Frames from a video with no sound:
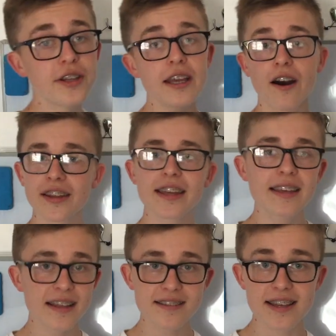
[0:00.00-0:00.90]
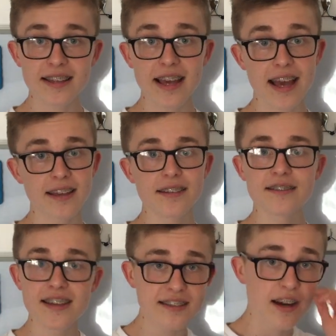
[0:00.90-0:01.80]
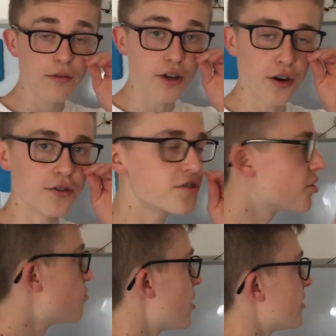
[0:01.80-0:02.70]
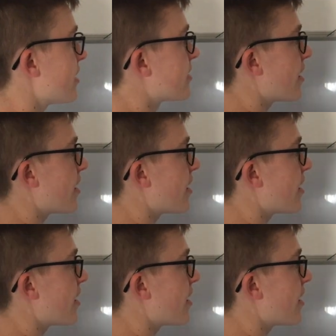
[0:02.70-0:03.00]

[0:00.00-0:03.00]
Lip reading: only are they getting a discount code, so when they